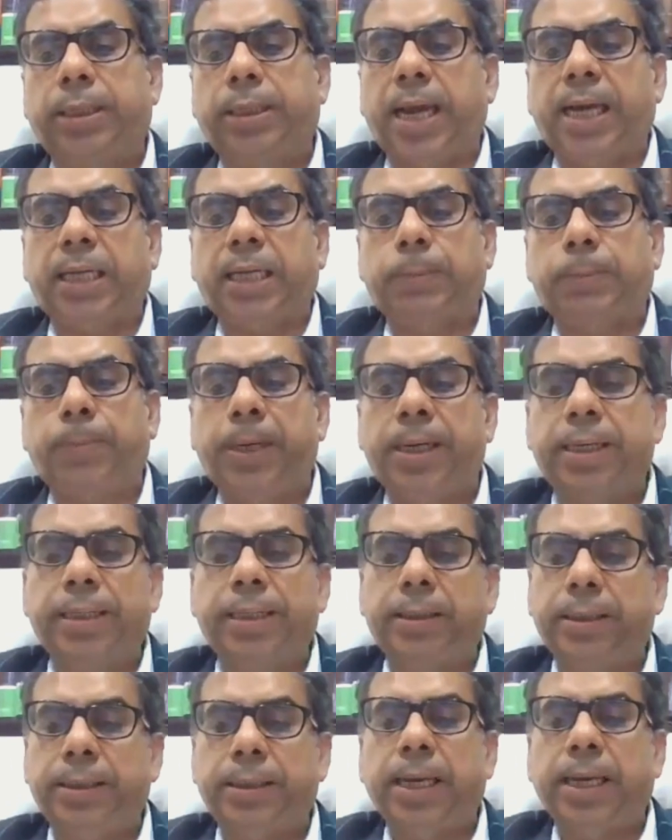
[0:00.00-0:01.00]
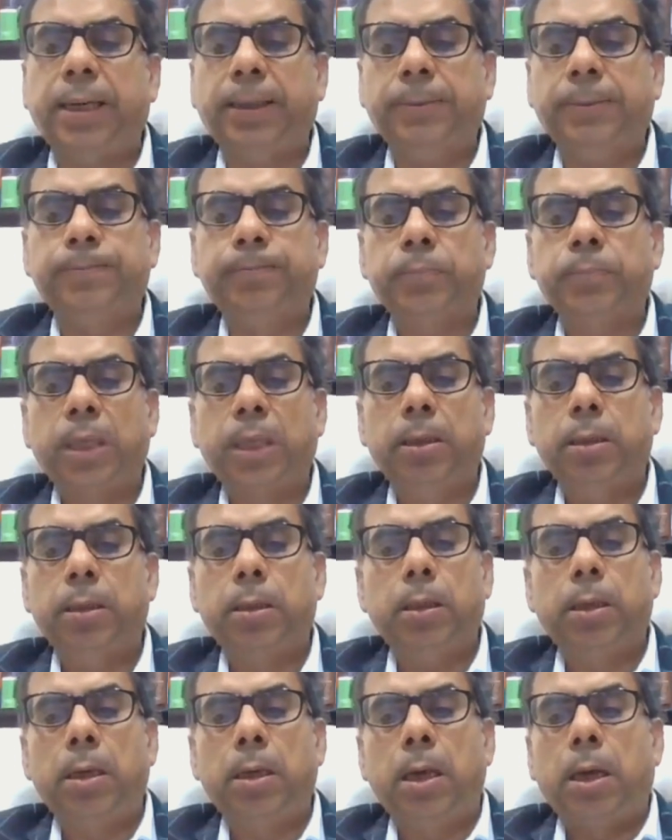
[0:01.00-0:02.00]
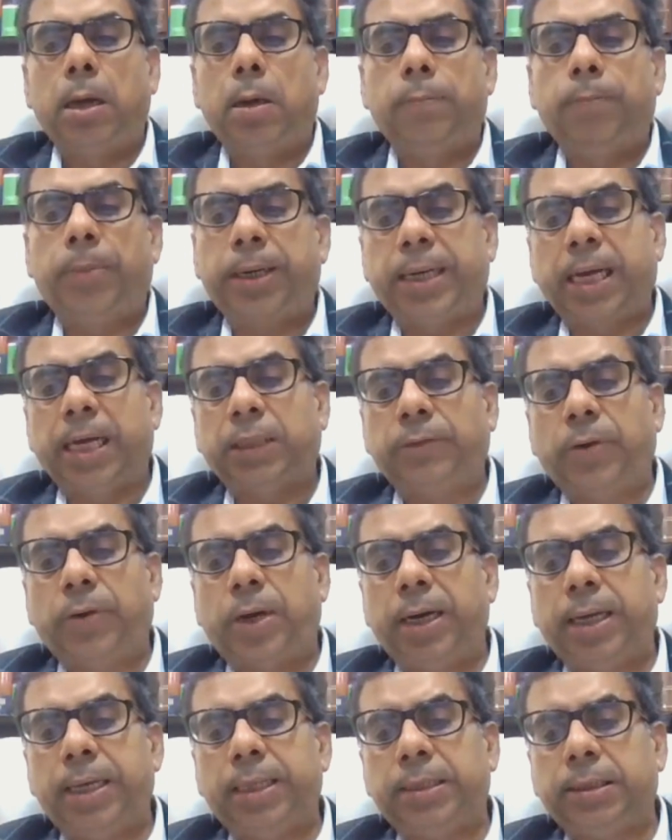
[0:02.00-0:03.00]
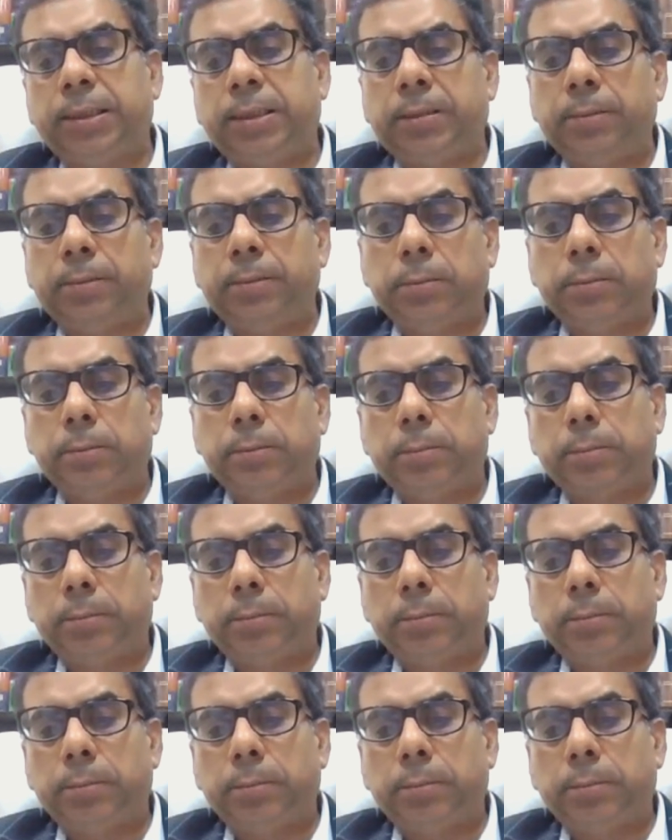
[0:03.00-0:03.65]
for the tax paid in India, but as far as